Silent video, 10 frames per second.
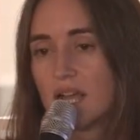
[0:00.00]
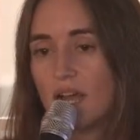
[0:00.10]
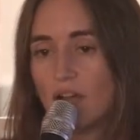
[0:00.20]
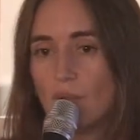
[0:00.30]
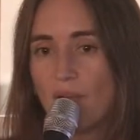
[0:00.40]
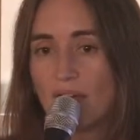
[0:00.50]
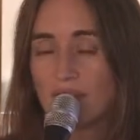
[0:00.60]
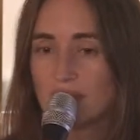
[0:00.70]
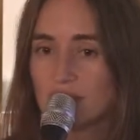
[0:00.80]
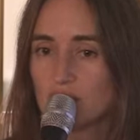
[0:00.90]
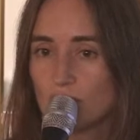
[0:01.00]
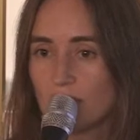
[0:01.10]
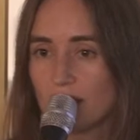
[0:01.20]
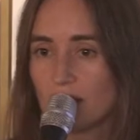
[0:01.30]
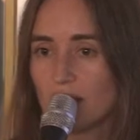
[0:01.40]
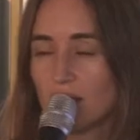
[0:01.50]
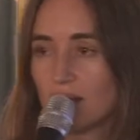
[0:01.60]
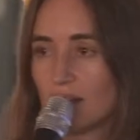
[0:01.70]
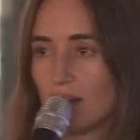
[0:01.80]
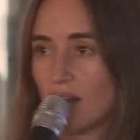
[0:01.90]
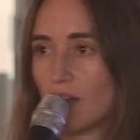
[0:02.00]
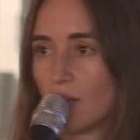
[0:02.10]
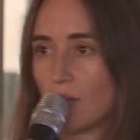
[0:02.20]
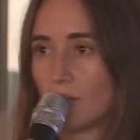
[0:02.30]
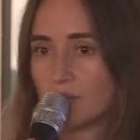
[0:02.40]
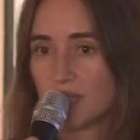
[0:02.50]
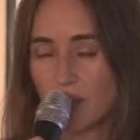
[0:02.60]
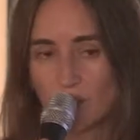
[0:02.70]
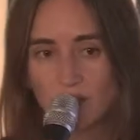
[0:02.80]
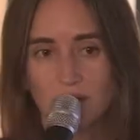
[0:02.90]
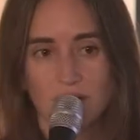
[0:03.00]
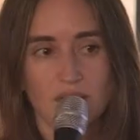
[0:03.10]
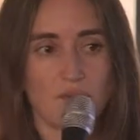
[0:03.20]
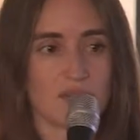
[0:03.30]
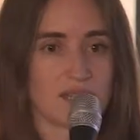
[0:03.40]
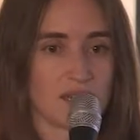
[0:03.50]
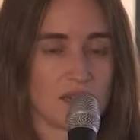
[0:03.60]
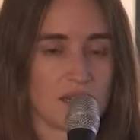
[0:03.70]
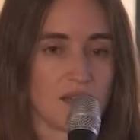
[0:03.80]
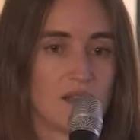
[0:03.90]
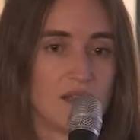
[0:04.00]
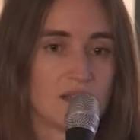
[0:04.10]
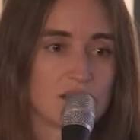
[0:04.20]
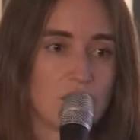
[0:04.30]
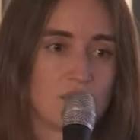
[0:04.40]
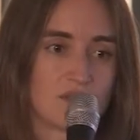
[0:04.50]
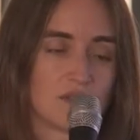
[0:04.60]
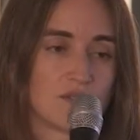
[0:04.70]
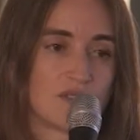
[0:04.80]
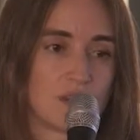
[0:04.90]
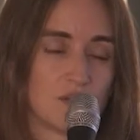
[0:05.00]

And they need to be dealt with. I think we're seeing some of some